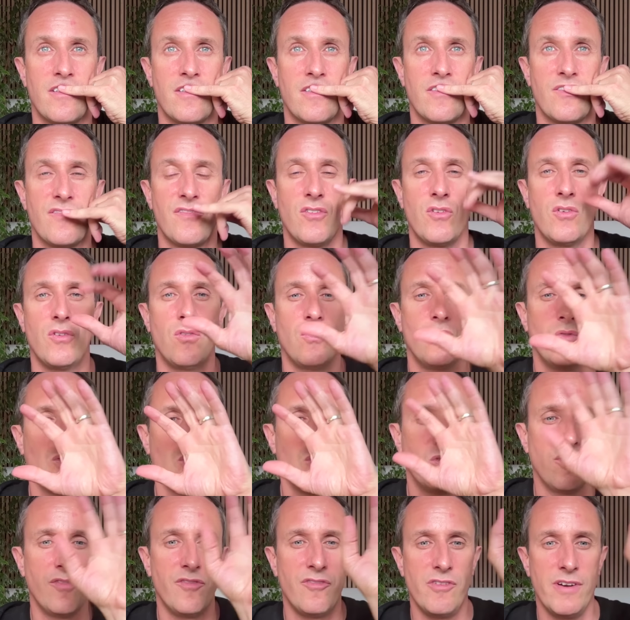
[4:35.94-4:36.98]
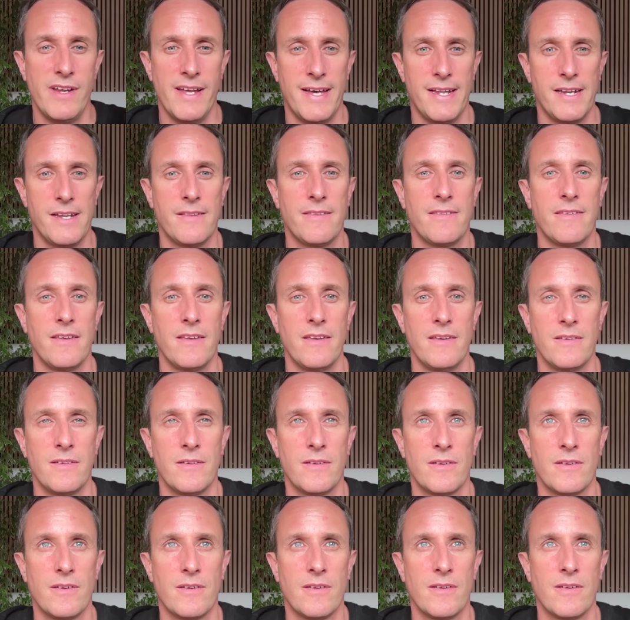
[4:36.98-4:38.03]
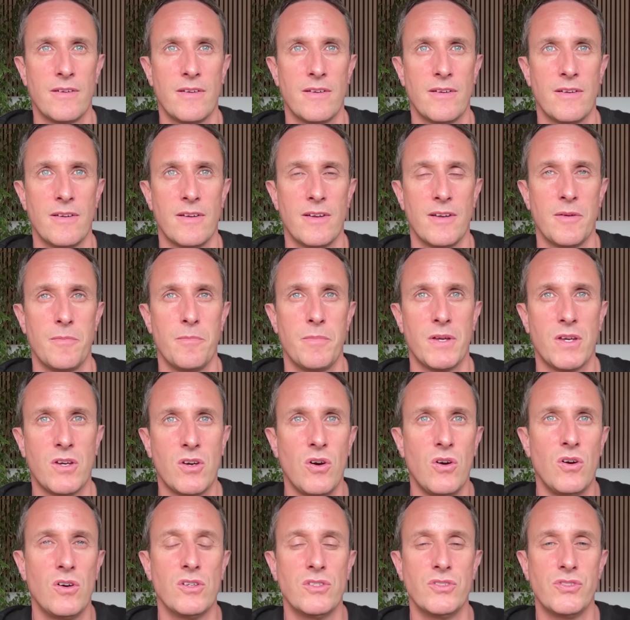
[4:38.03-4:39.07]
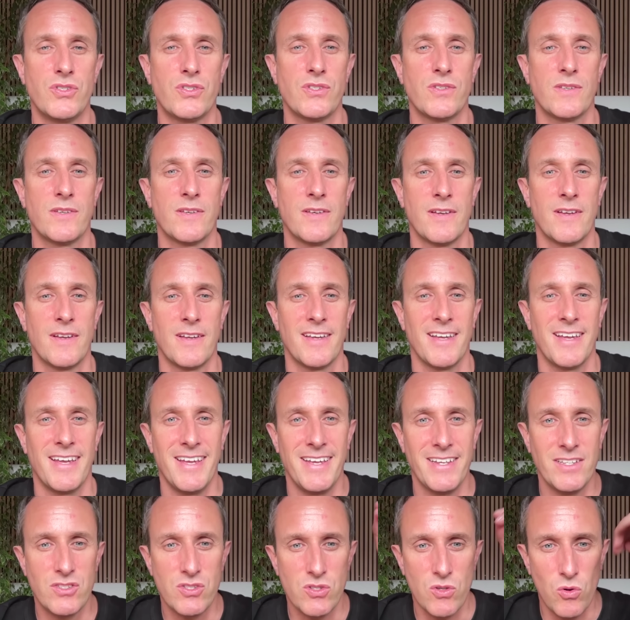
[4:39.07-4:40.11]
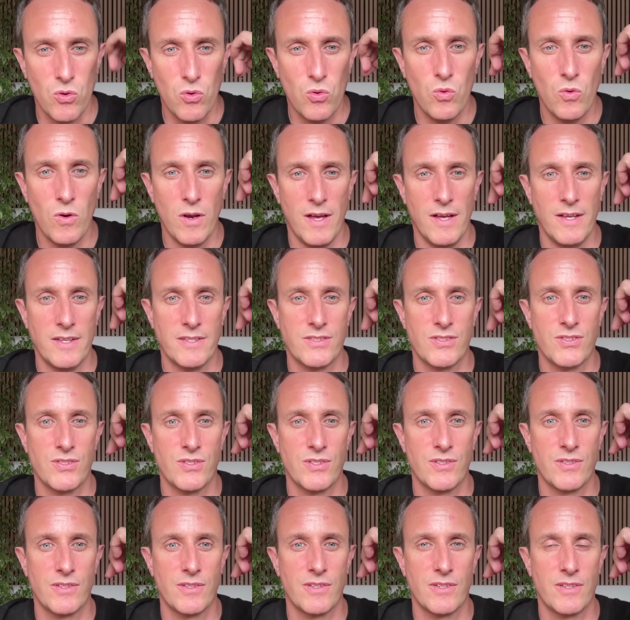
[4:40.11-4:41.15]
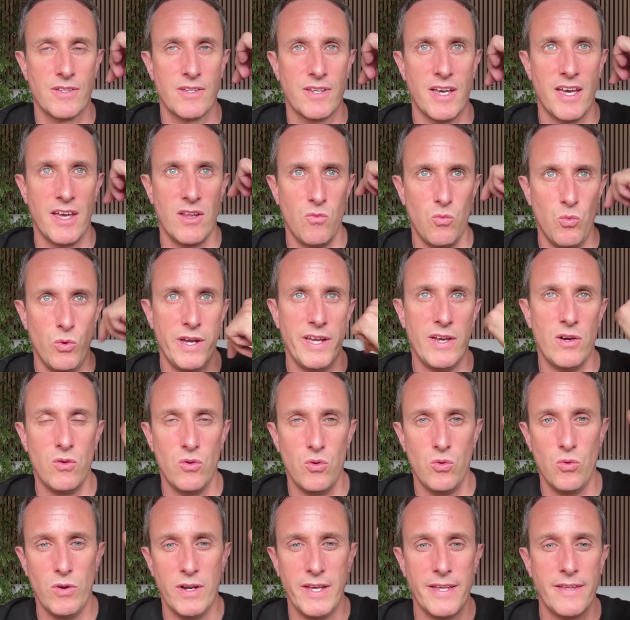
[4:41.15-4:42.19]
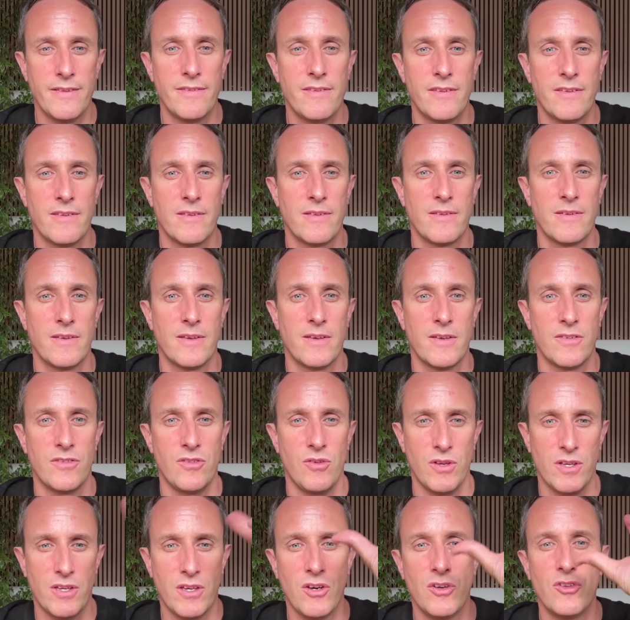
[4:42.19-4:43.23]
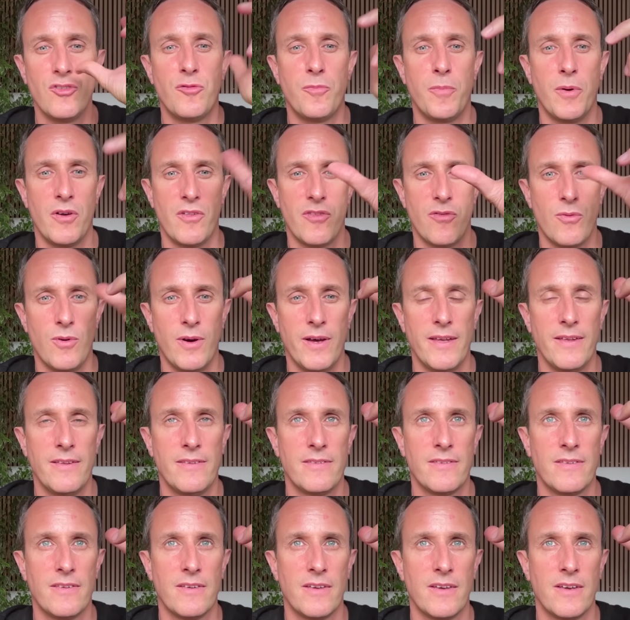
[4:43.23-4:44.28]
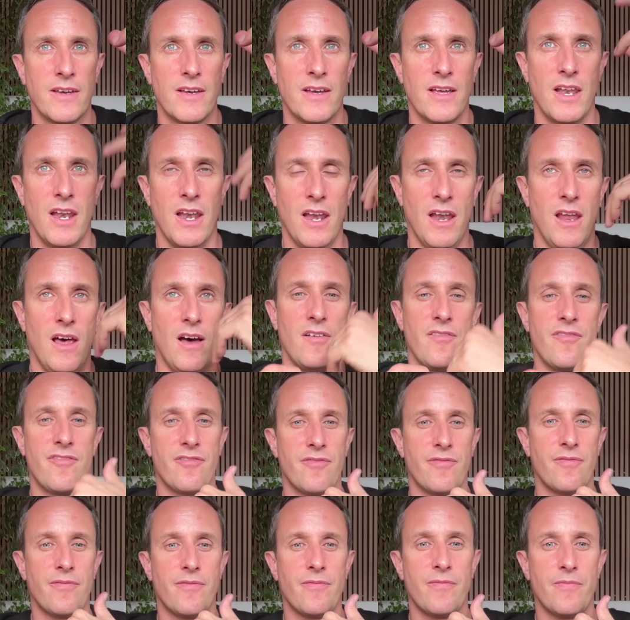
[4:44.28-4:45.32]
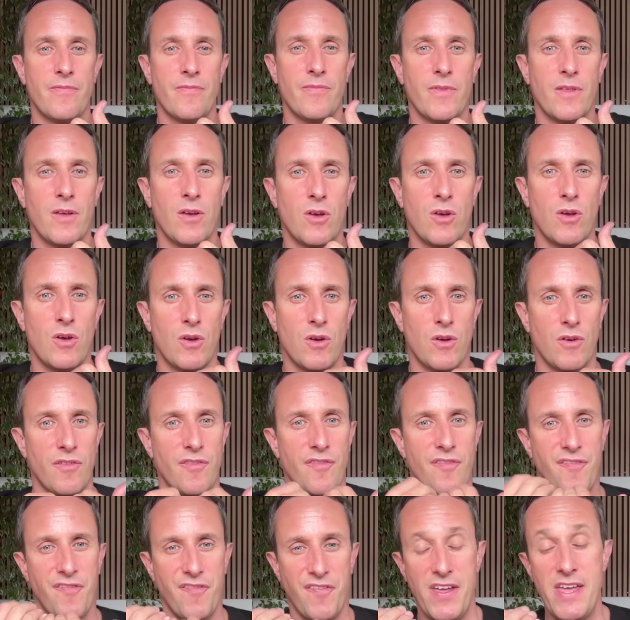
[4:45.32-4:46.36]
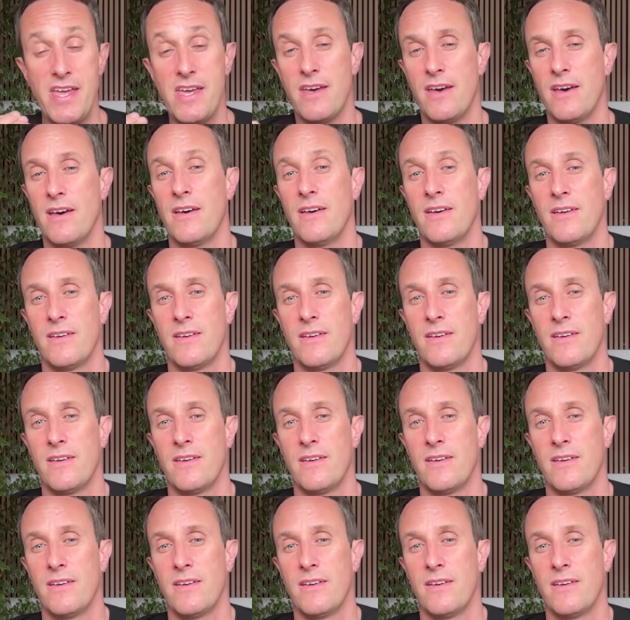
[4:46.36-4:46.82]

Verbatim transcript: for all of reality, because it's all us and we're all it. So it goes both ways. Love. Fear,